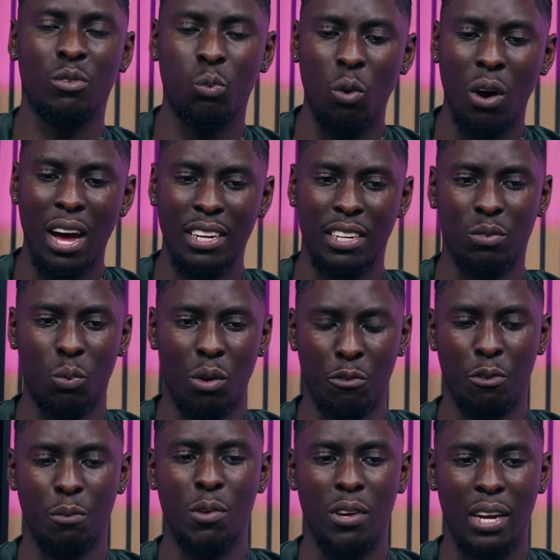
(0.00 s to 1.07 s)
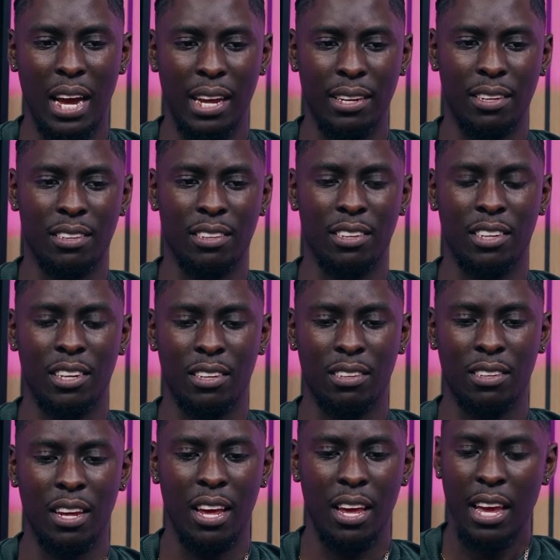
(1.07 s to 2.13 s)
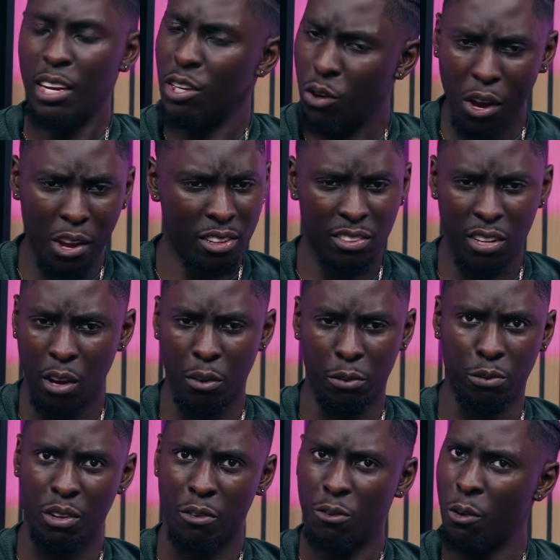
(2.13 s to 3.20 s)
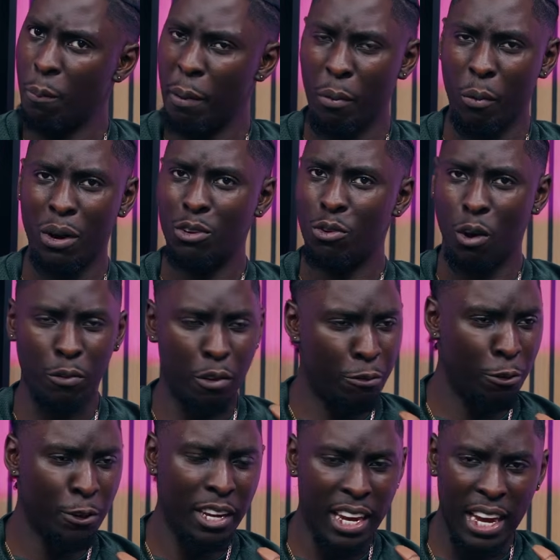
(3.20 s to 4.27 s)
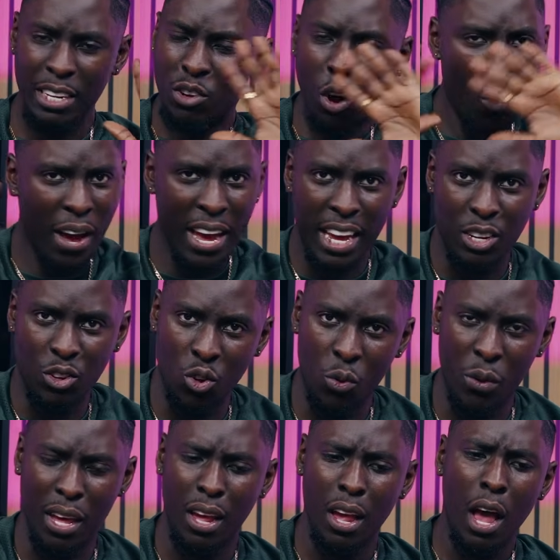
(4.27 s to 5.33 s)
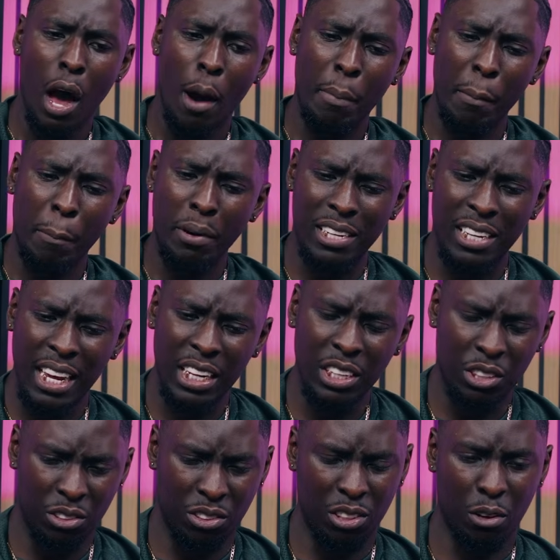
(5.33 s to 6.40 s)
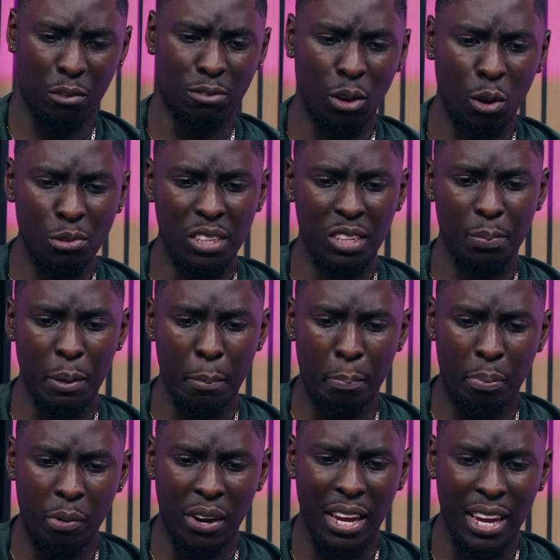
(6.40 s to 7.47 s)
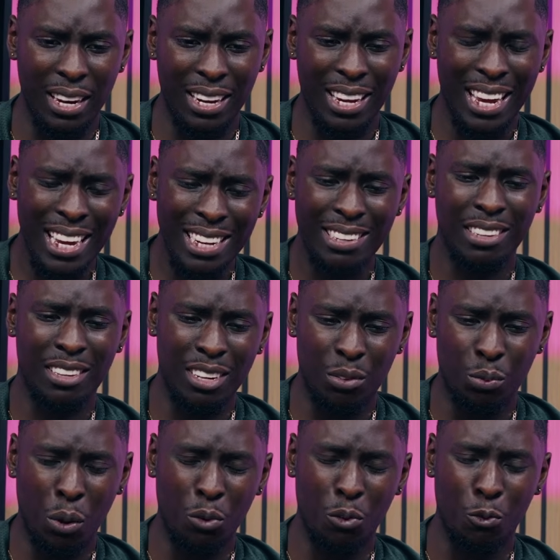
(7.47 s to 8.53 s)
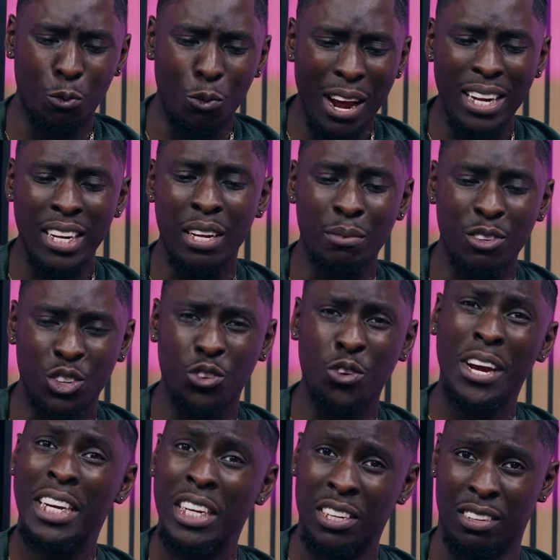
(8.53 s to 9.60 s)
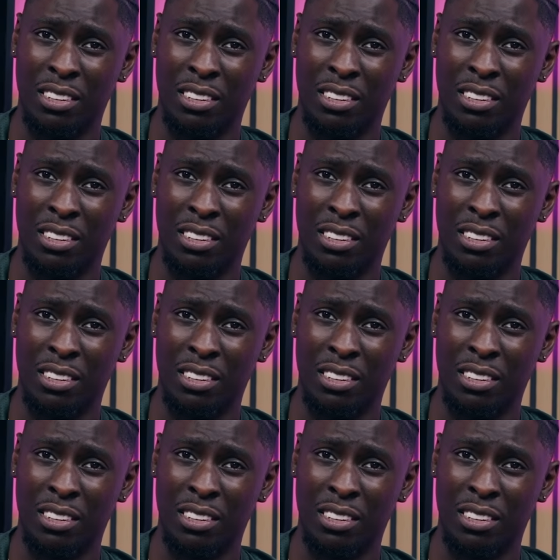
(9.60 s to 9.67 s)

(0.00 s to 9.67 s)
what I just want from you guys is to just enjoy yourselves. If you people want to over-fornicate, go ahead, do it. But protect yourself. Don't just be bringing kids into this world with random strangers.